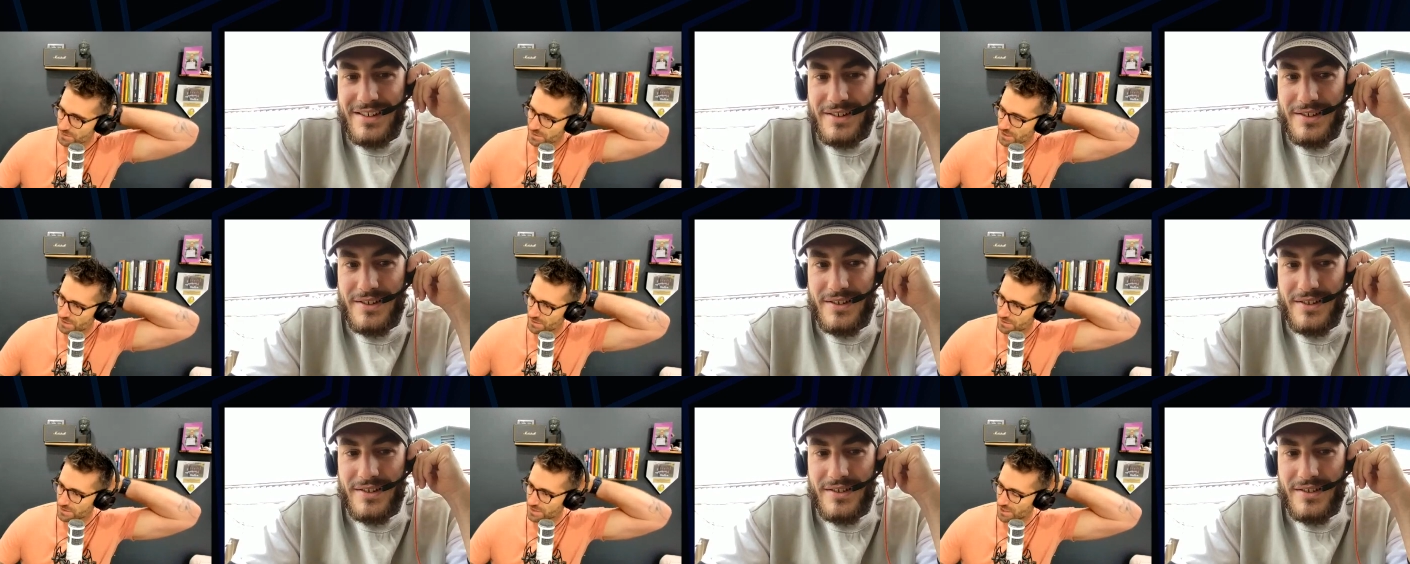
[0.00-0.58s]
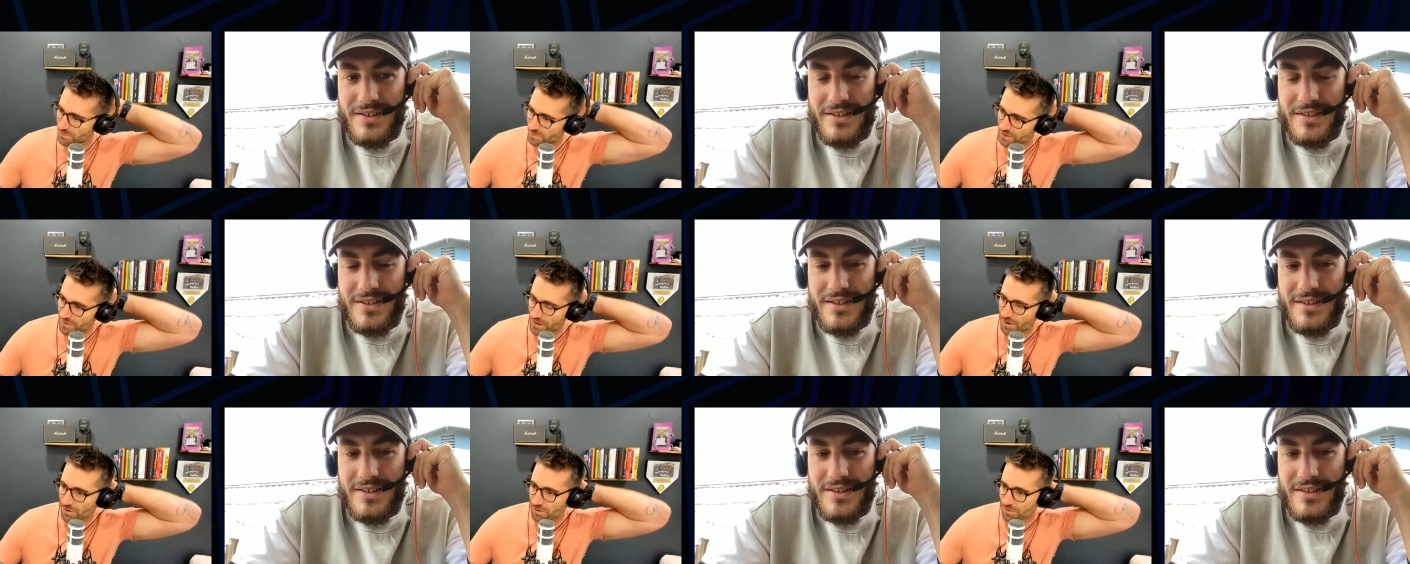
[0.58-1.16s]
Speaker 1: sent sent me
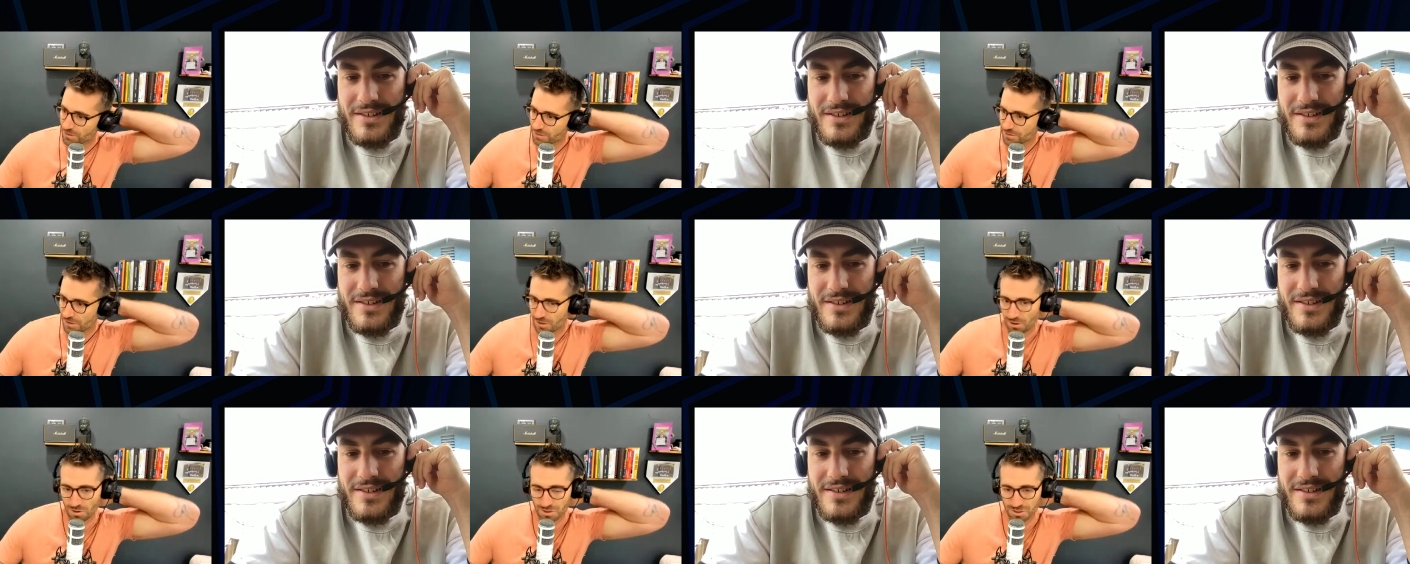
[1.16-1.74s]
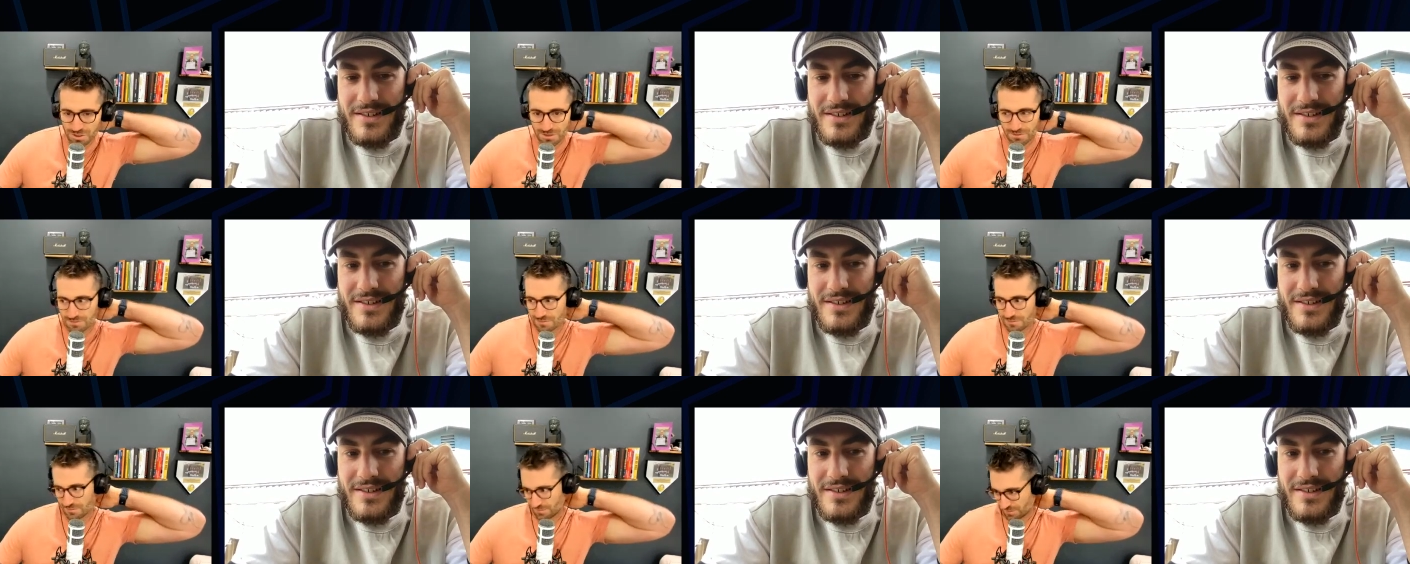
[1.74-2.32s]
there or or sh-
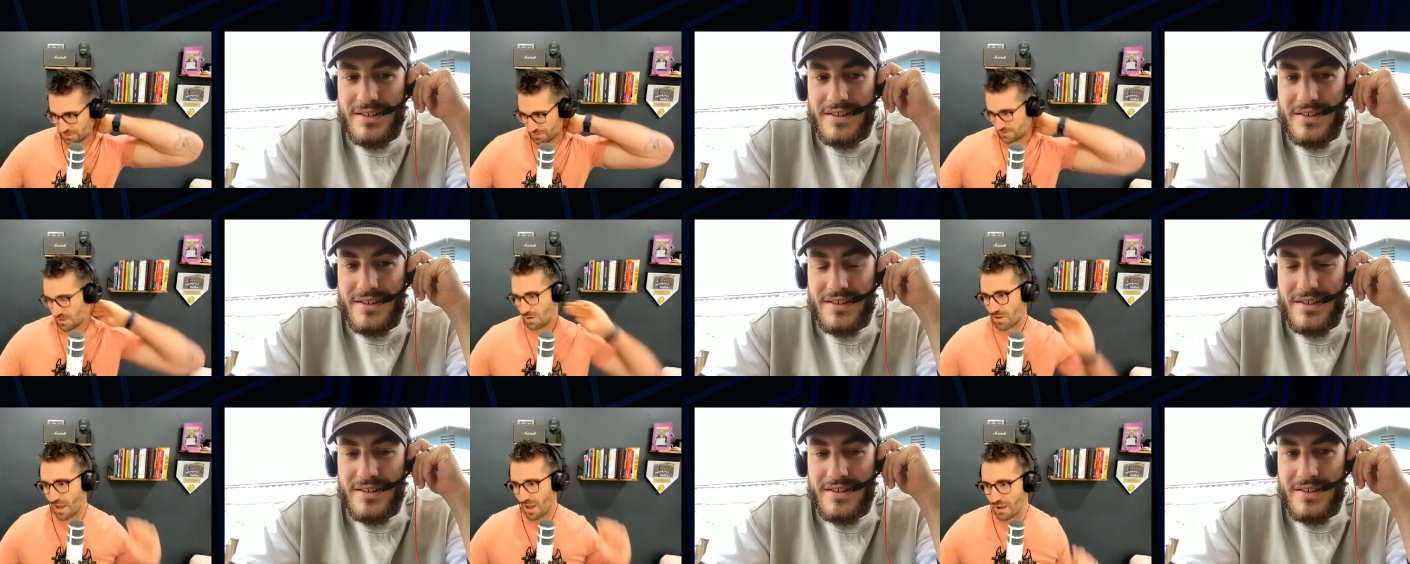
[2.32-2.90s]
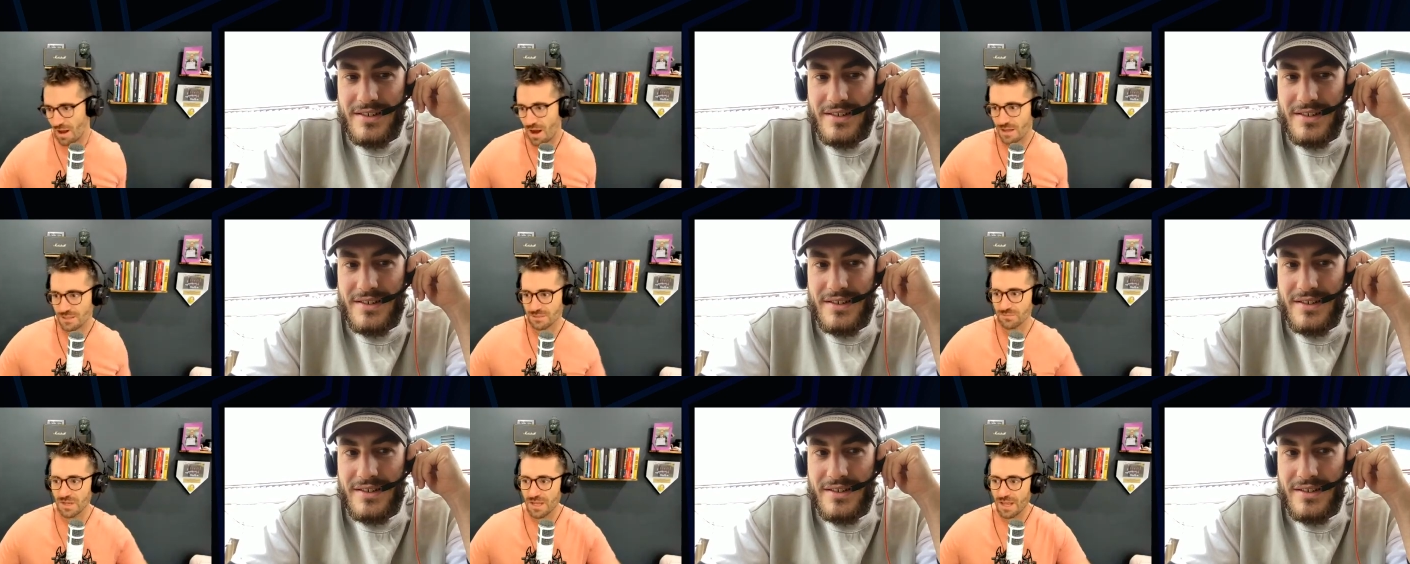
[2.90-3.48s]
Okay,
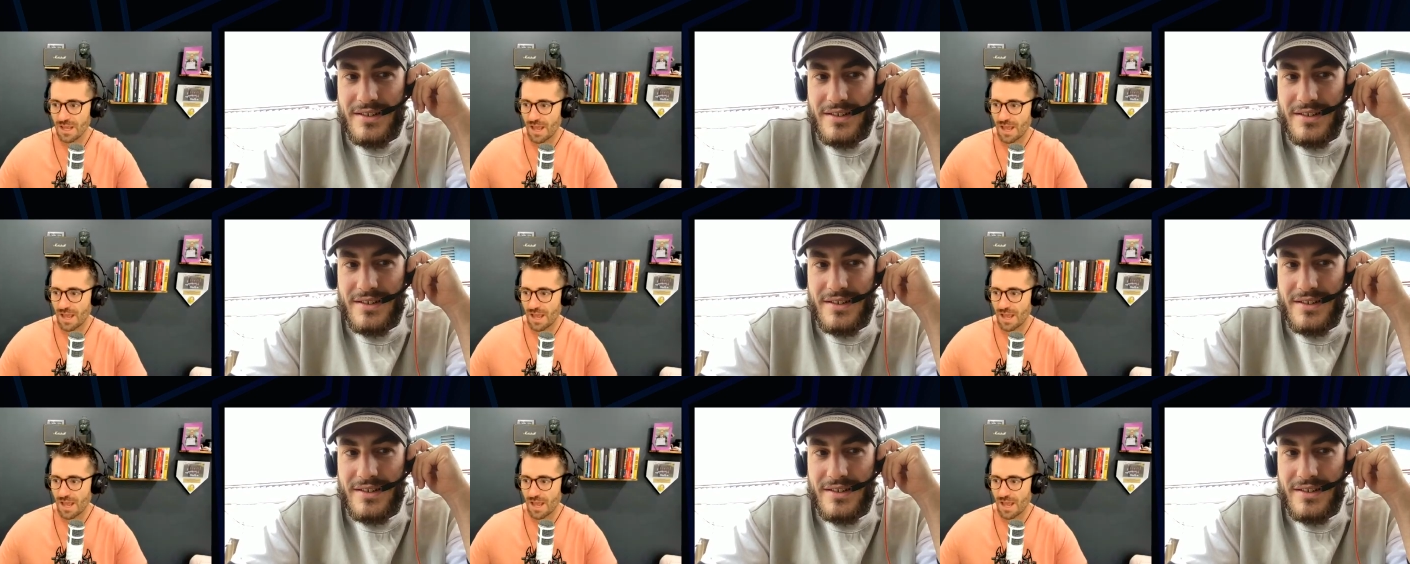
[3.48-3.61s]
awesome.